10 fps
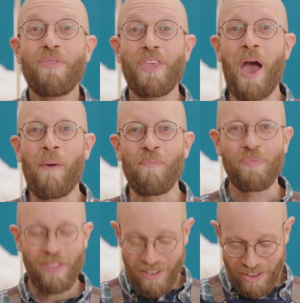Yum,
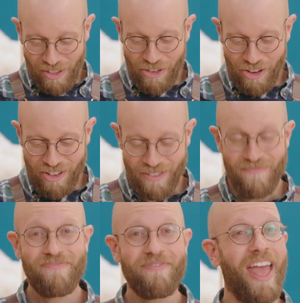delicious
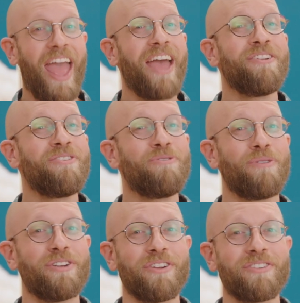and
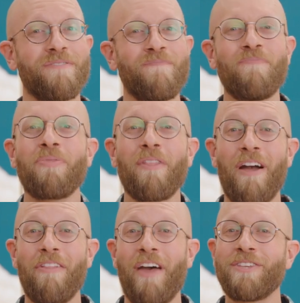nutritious.
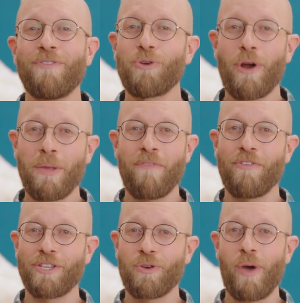Thanks for joining me
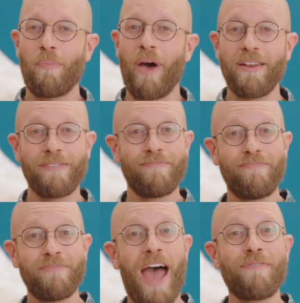for this quick bite.
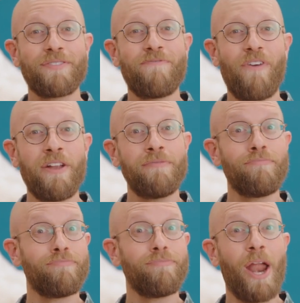Have some fun
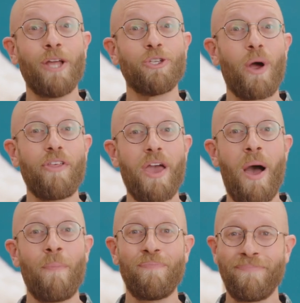and enjoy the
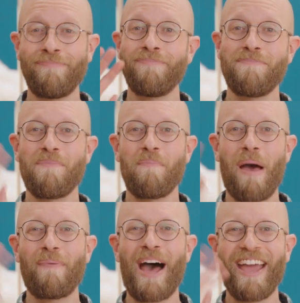yum.
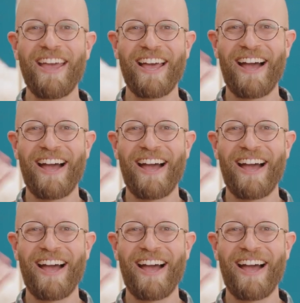Bye-bye.